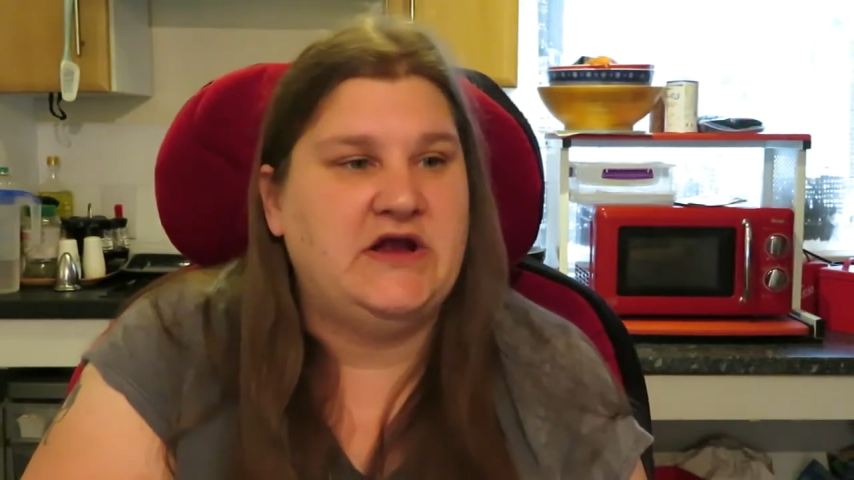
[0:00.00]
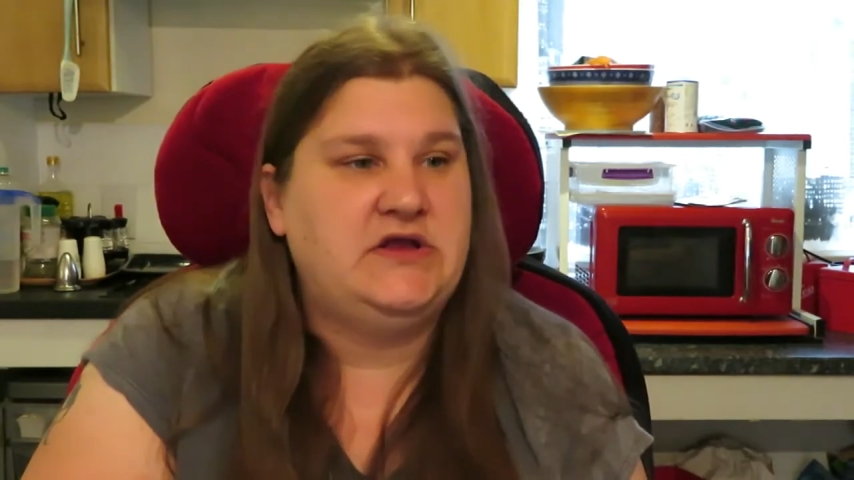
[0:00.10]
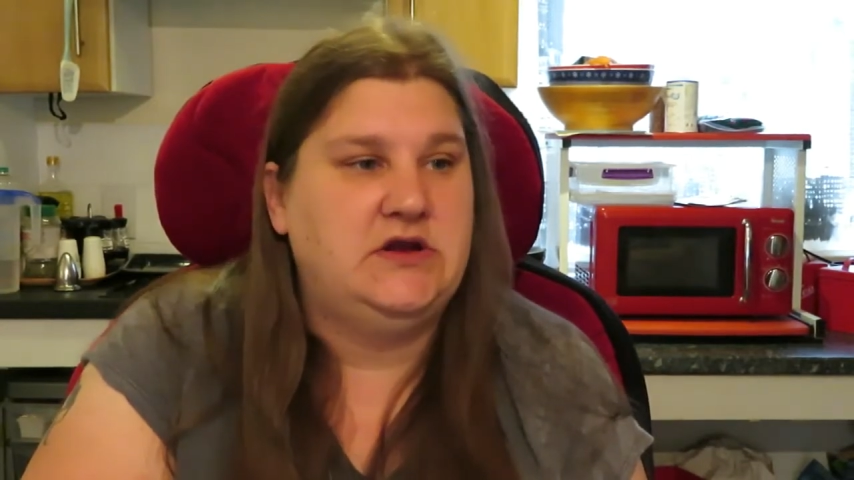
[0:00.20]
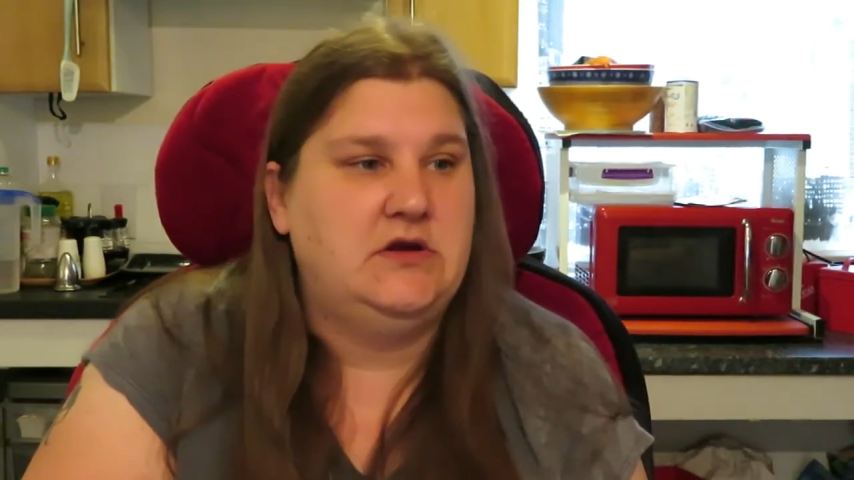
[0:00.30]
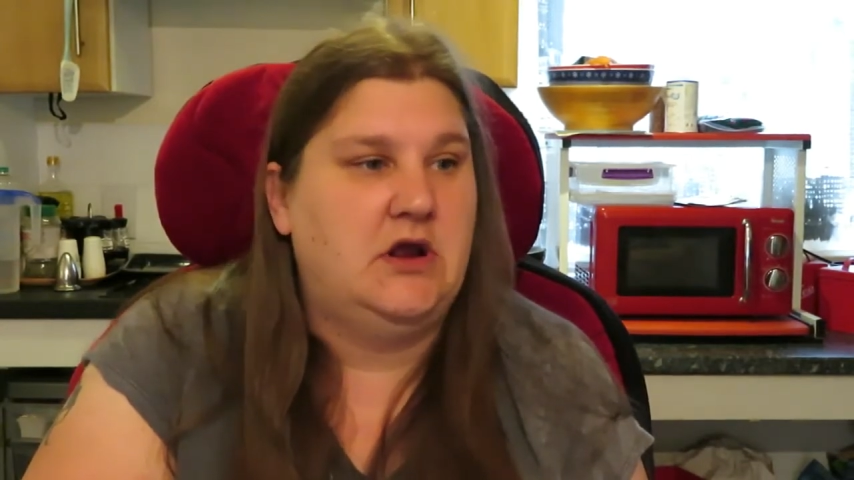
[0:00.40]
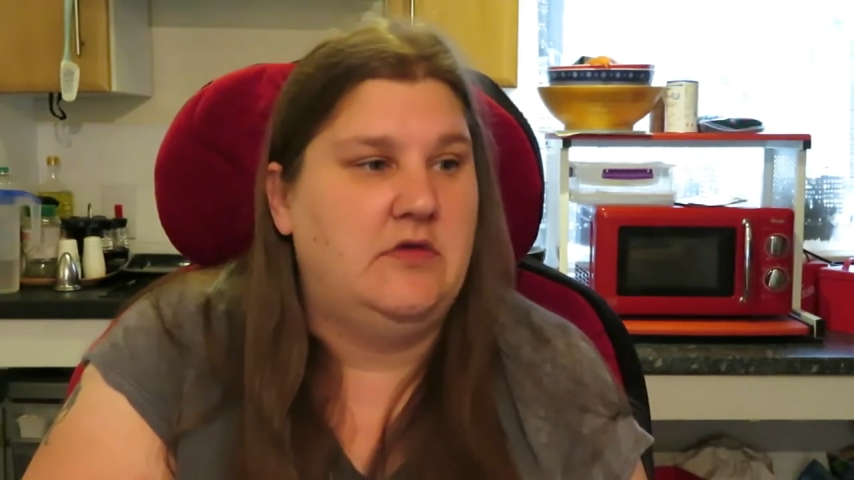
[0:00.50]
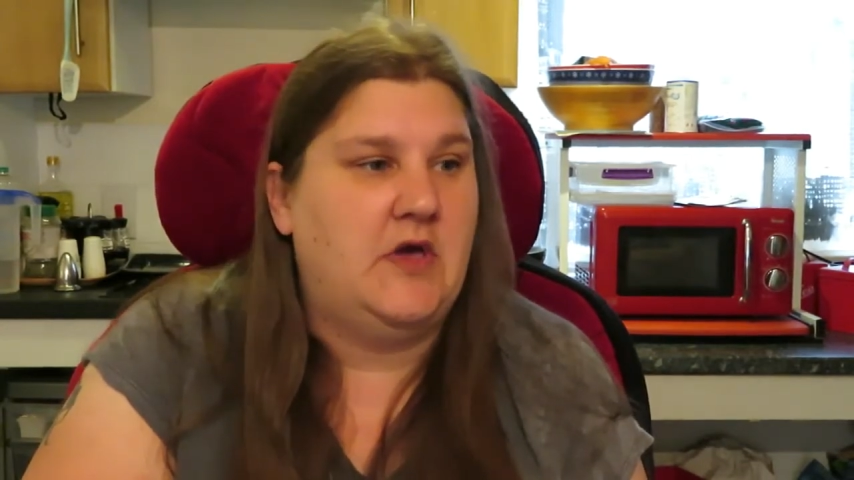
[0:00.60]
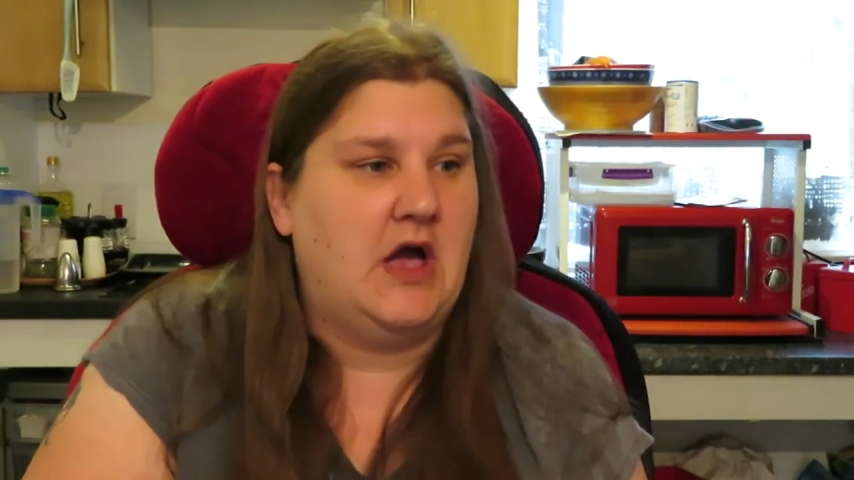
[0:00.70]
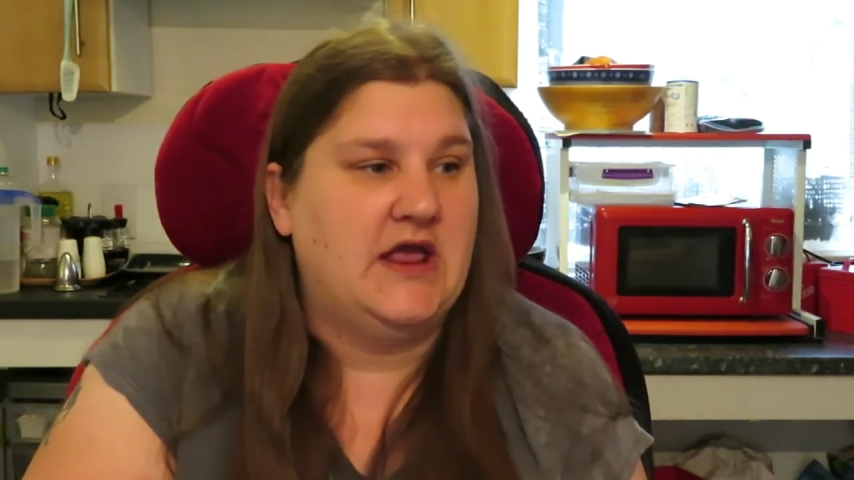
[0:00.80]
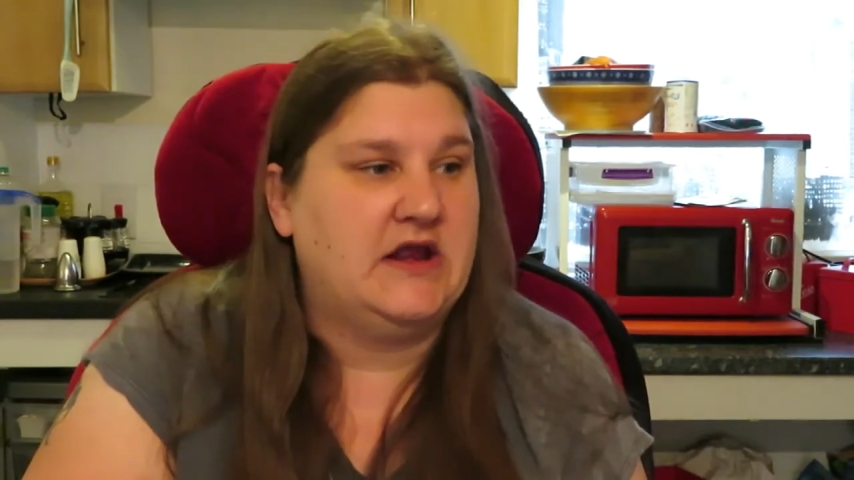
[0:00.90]
I do know
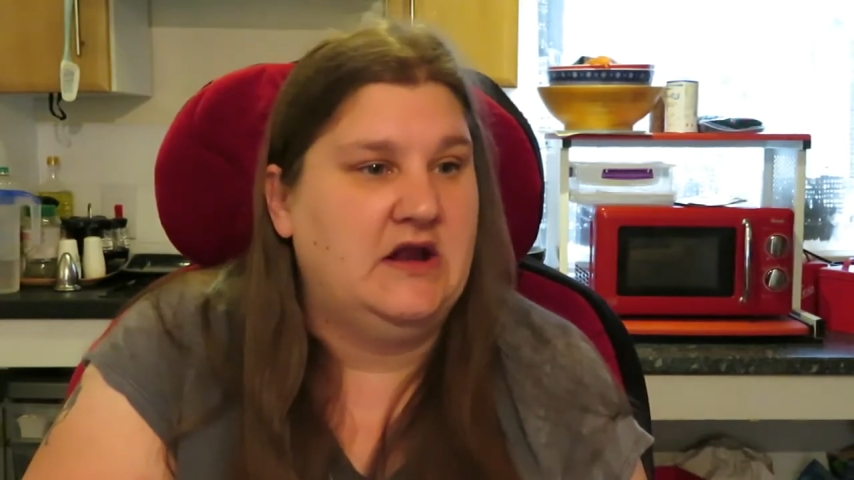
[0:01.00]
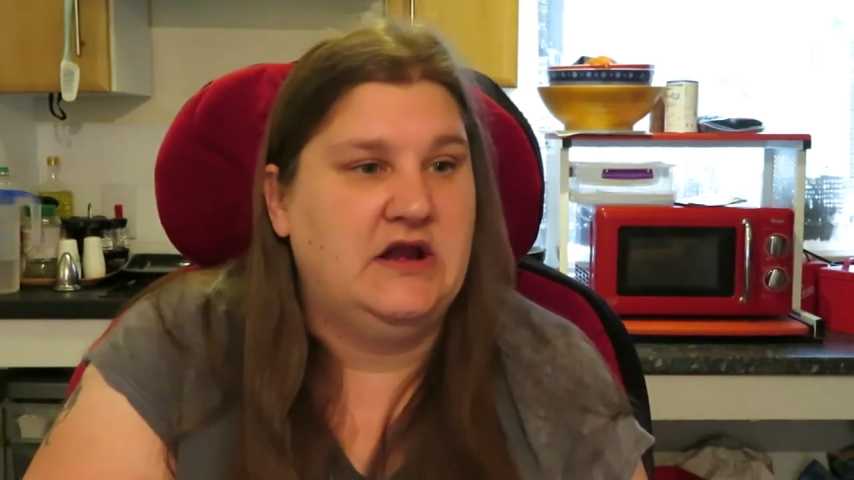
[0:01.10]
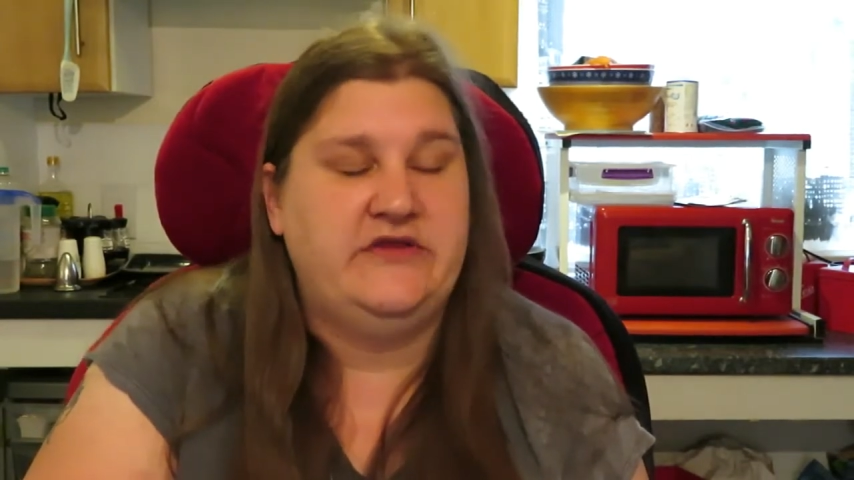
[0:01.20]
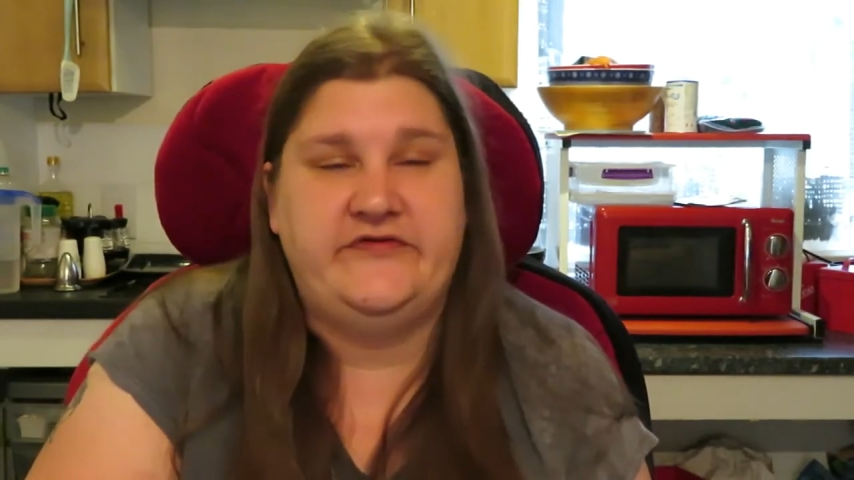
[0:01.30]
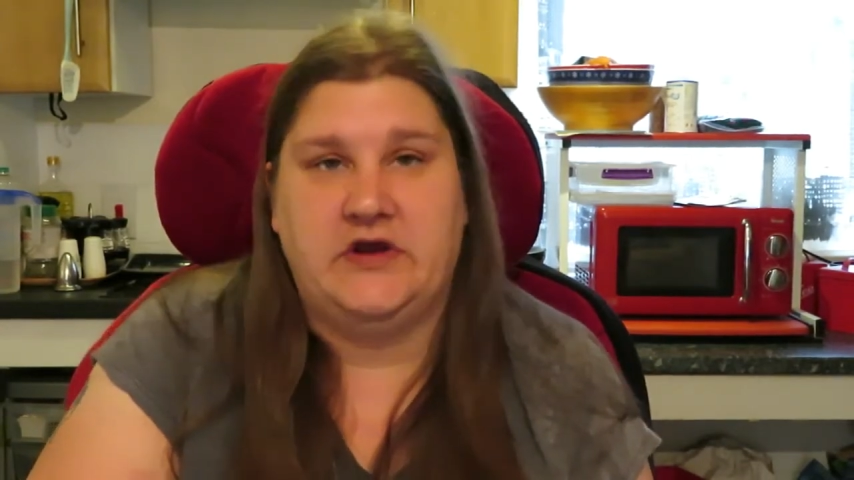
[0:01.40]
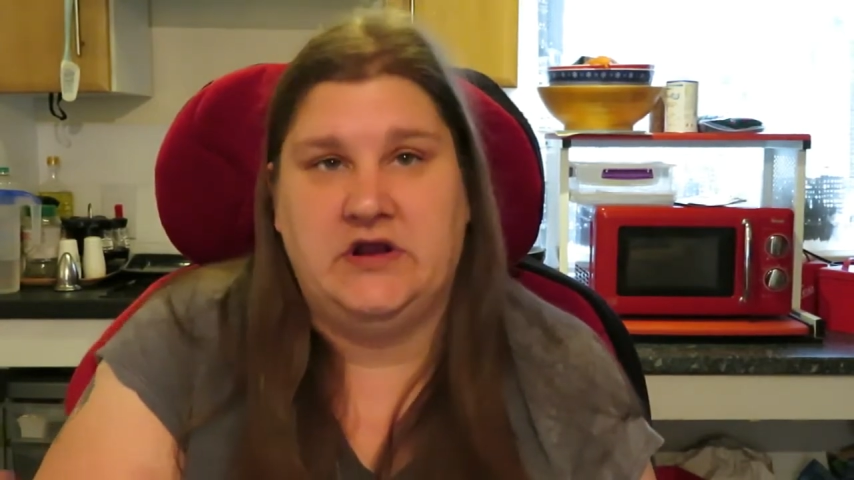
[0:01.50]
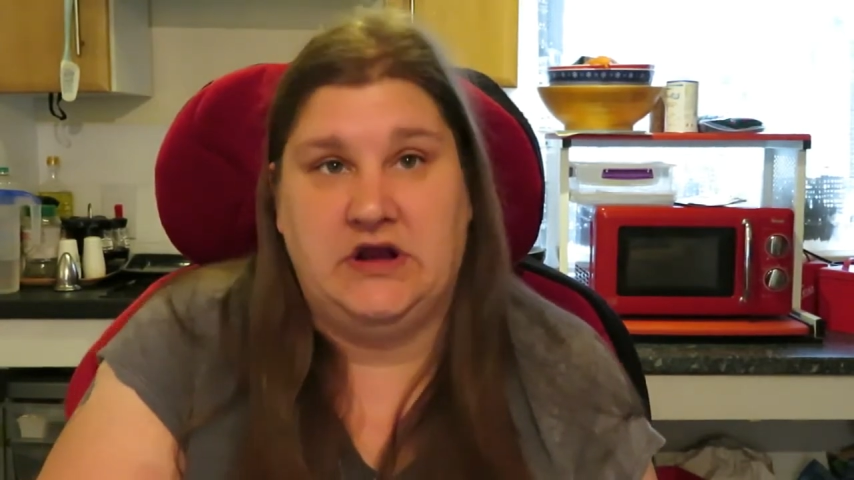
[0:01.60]
that I can at least show you